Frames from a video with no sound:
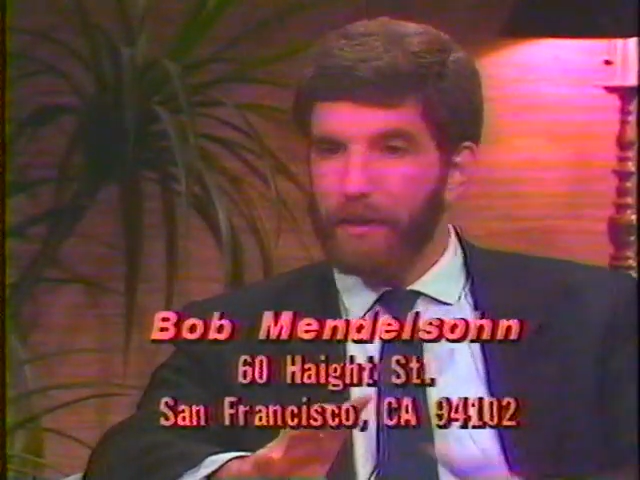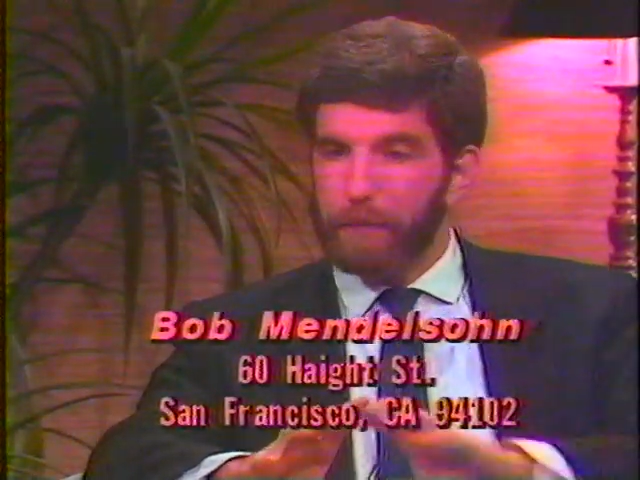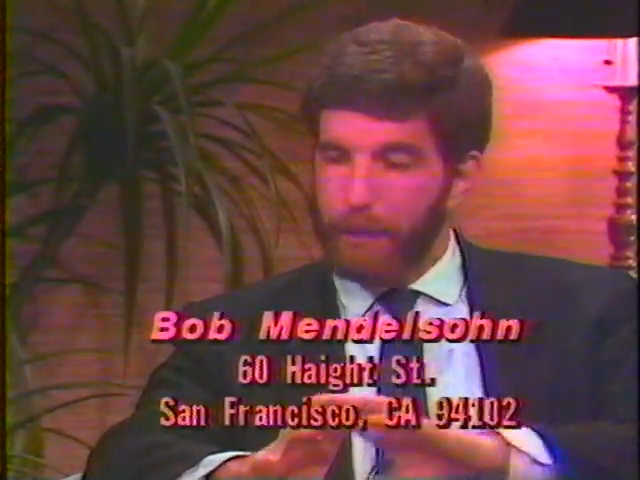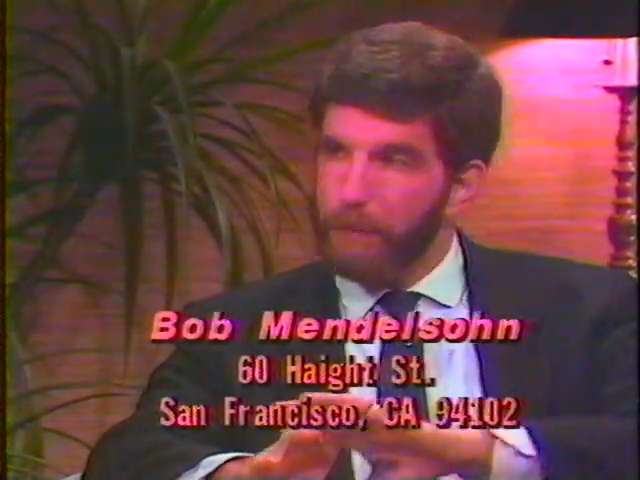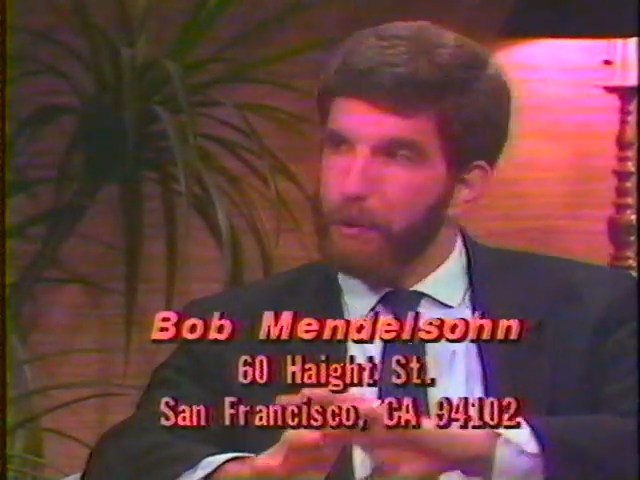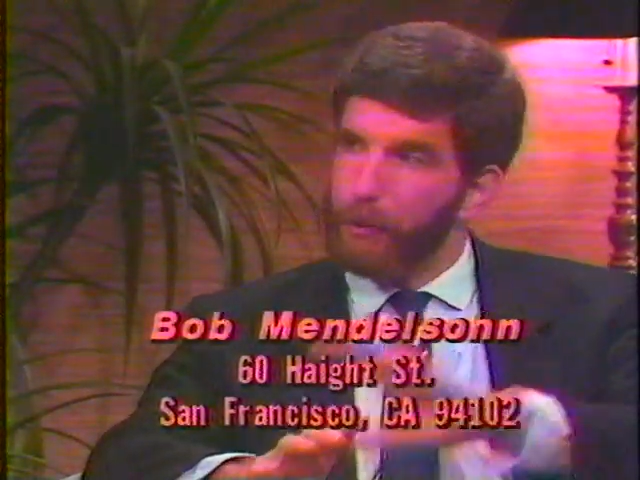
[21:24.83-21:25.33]

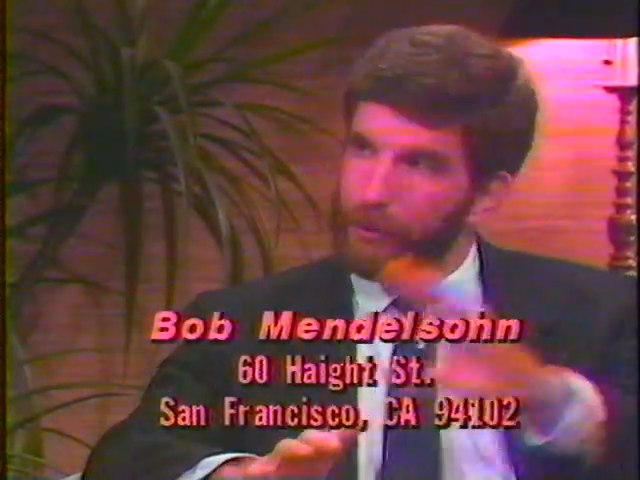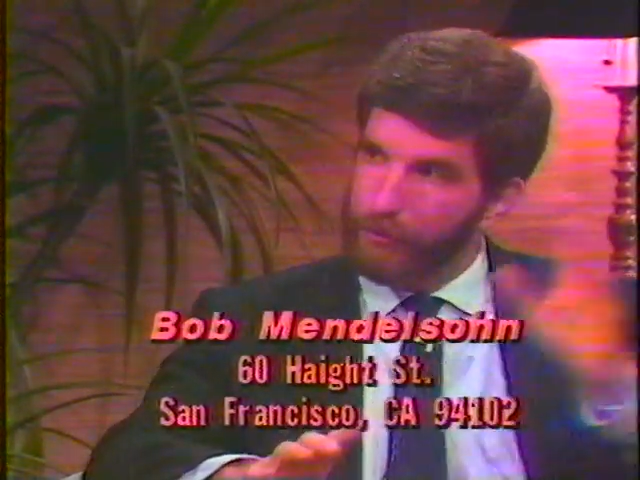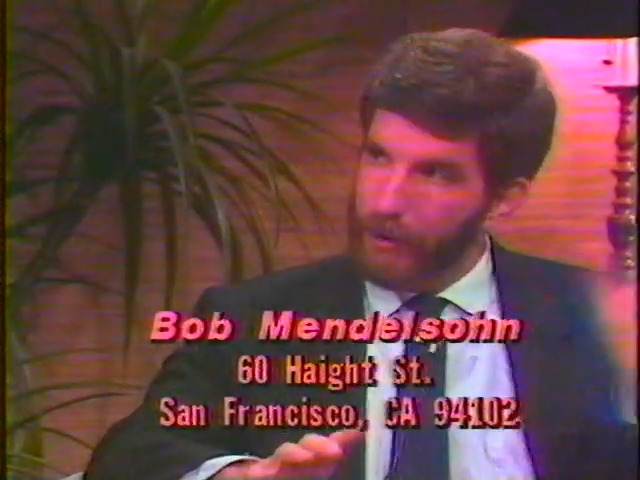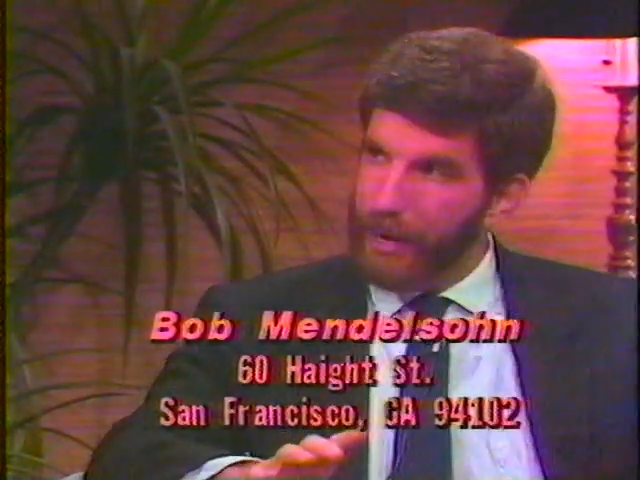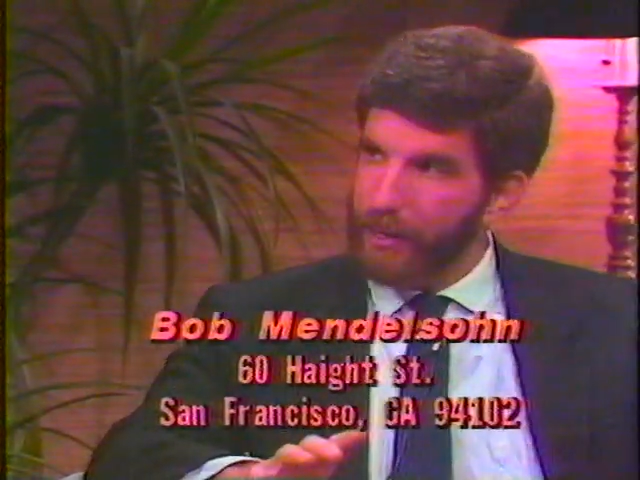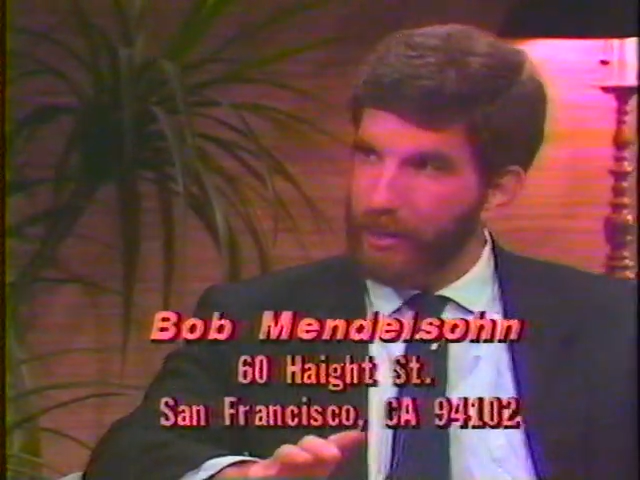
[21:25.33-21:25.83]
People will
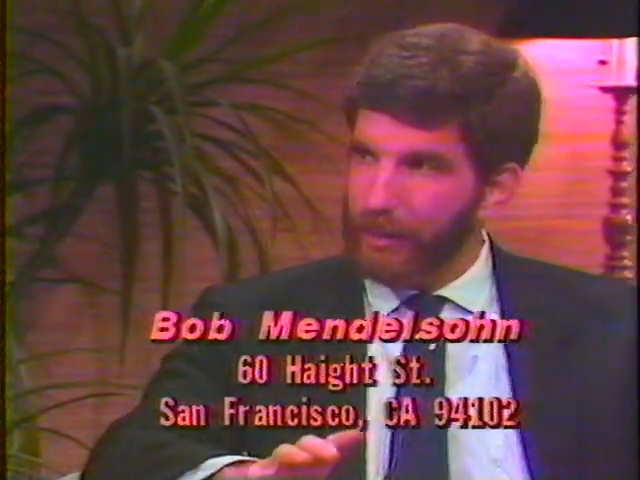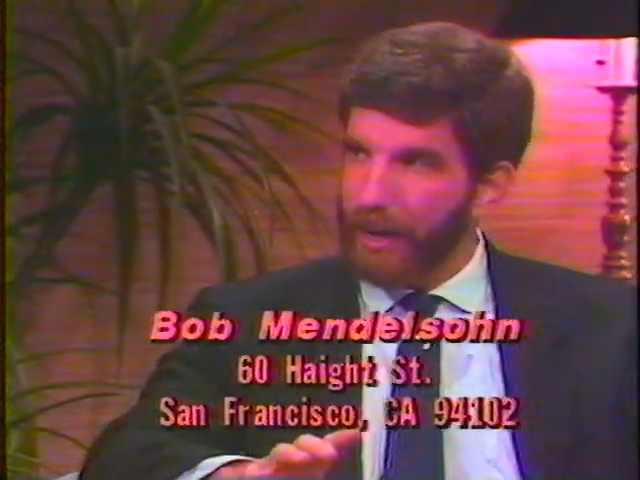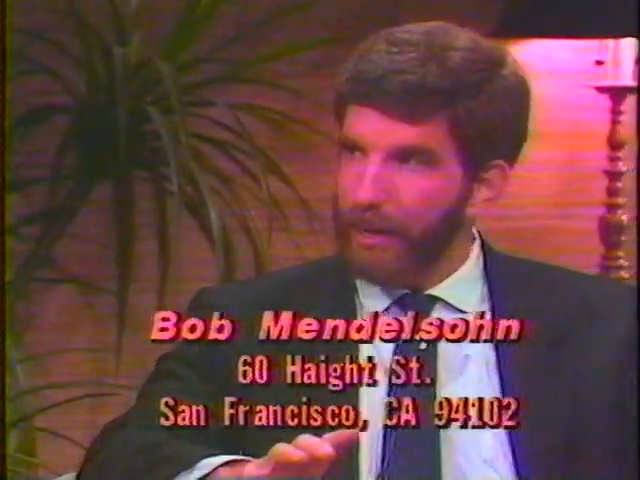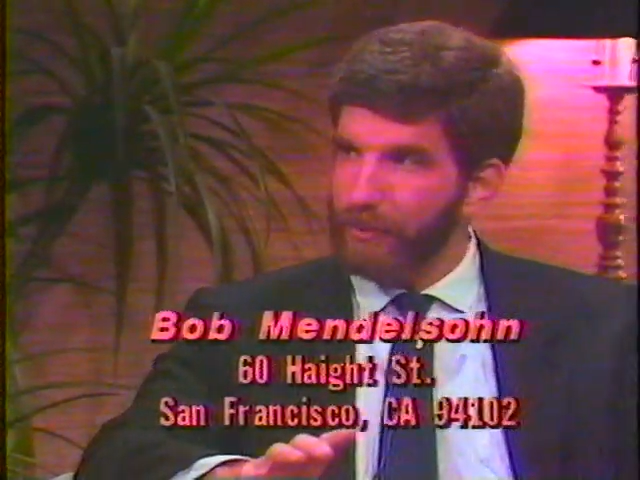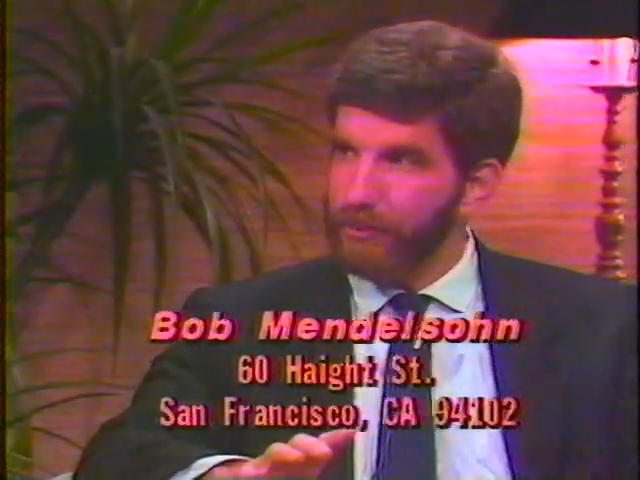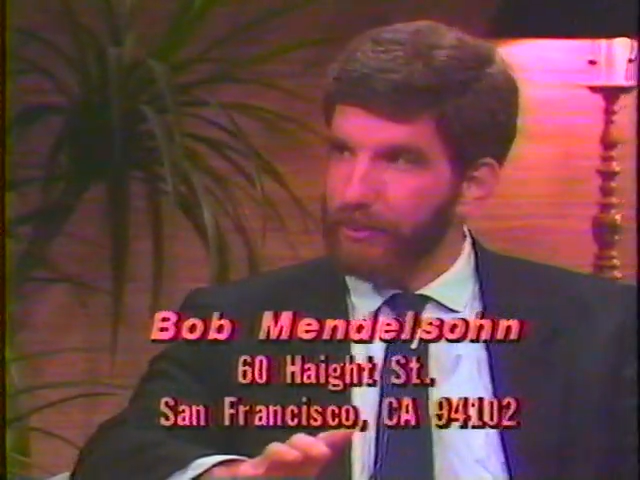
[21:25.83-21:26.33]
write our
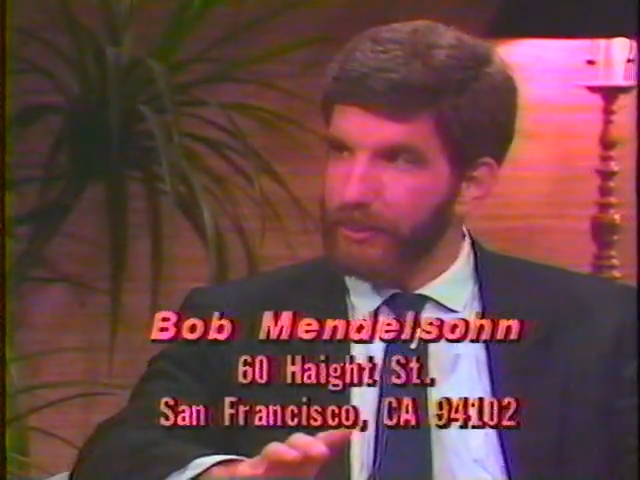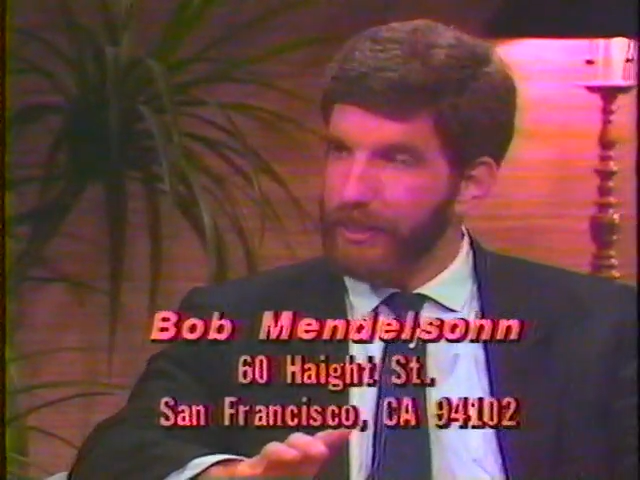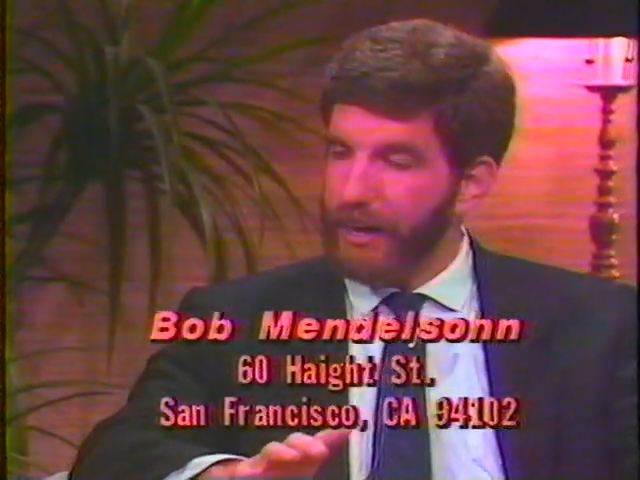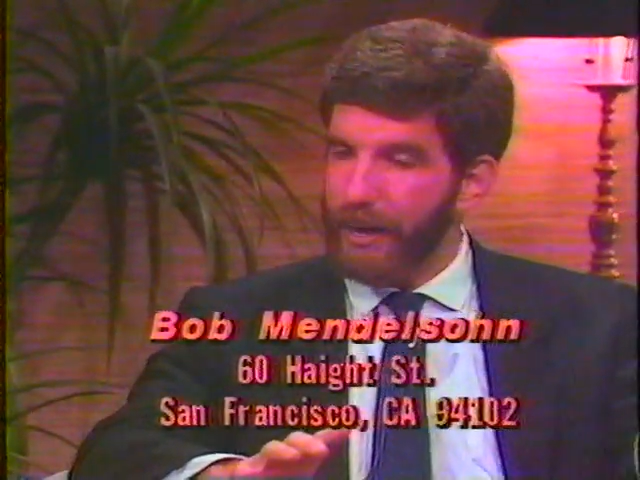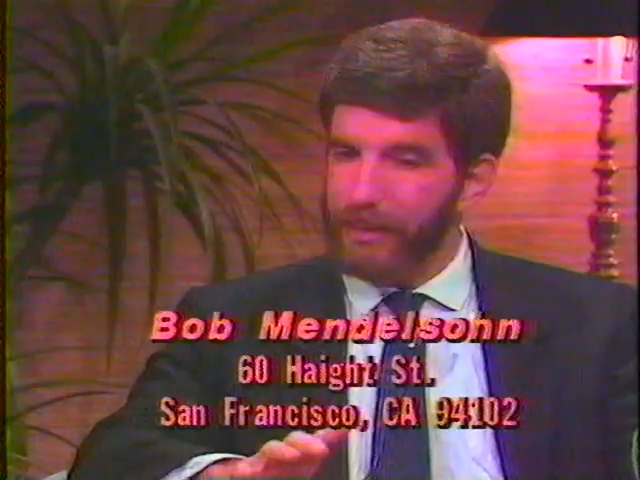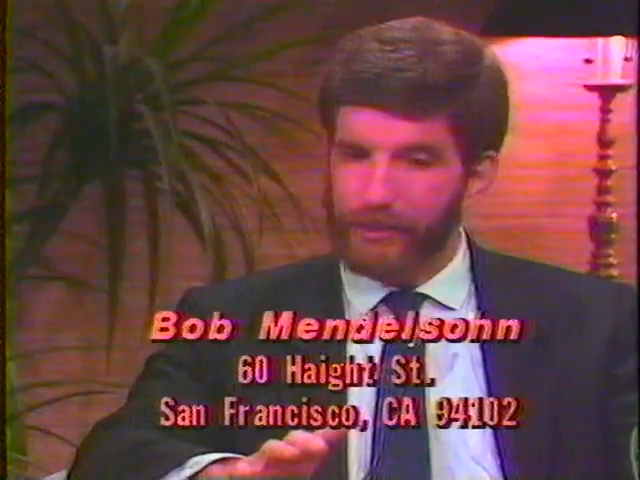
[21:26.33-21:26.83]
California
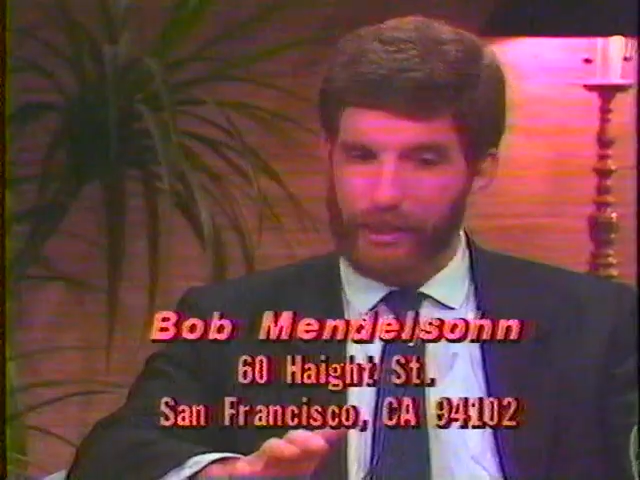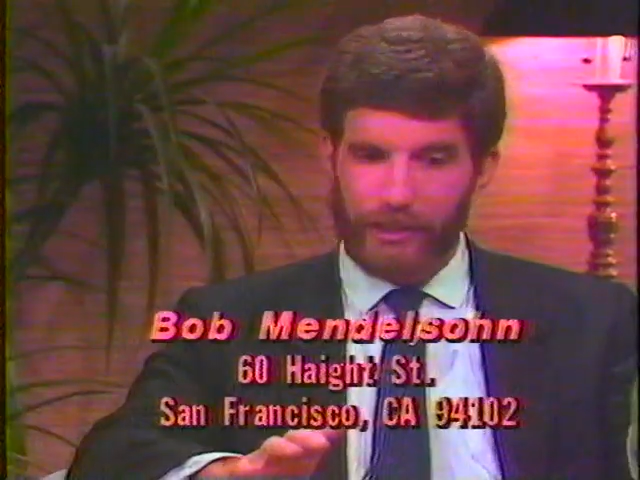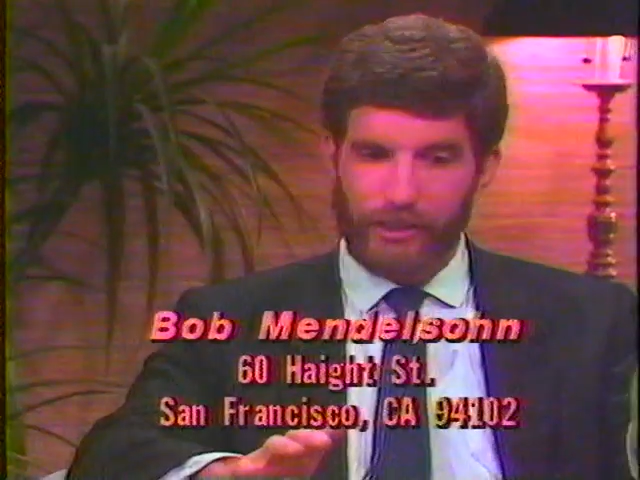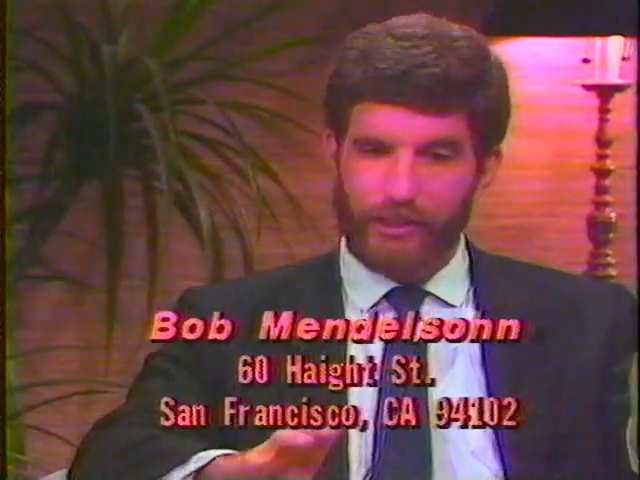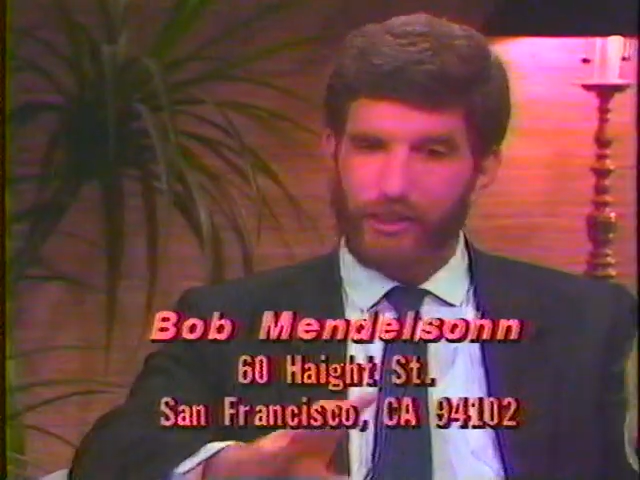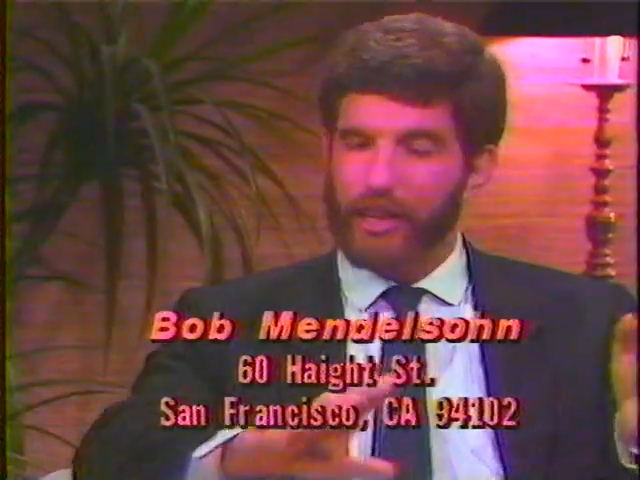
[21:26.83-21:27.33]

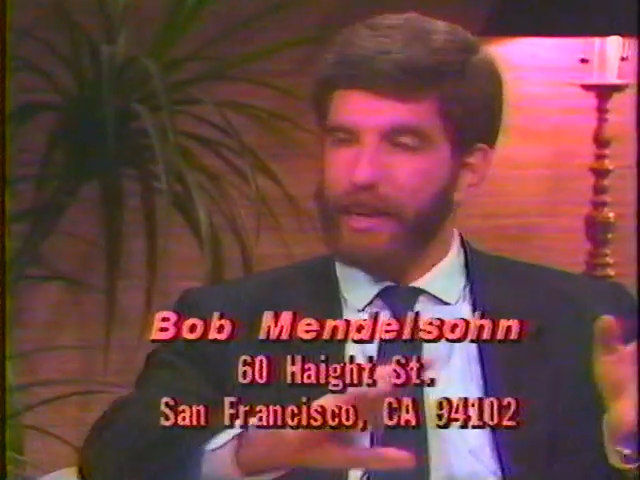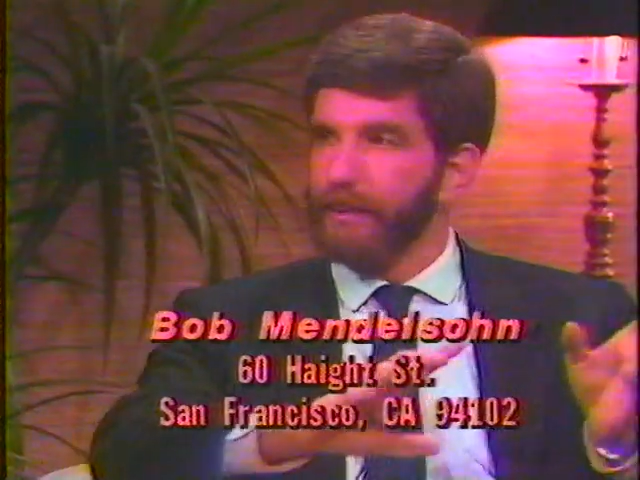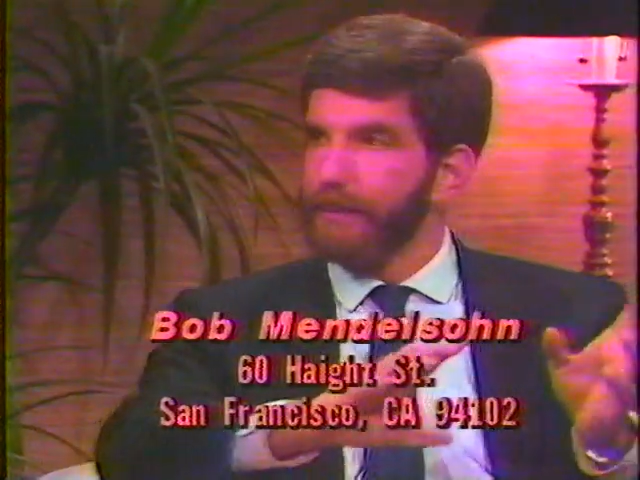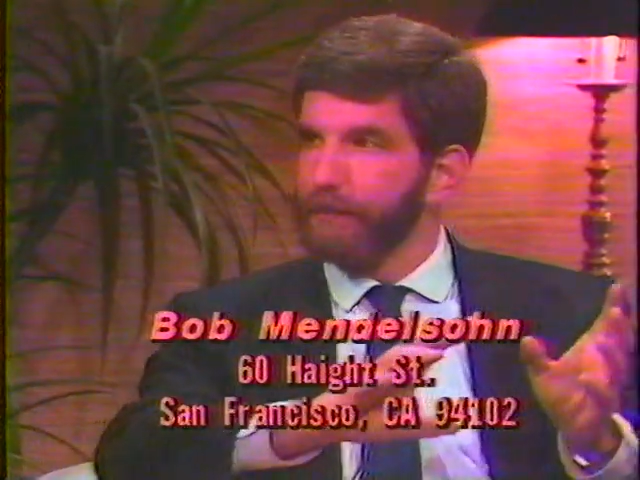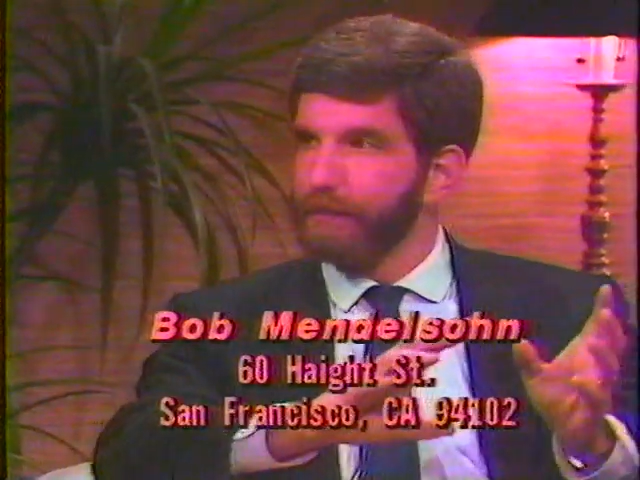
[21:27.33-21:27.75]
address and say,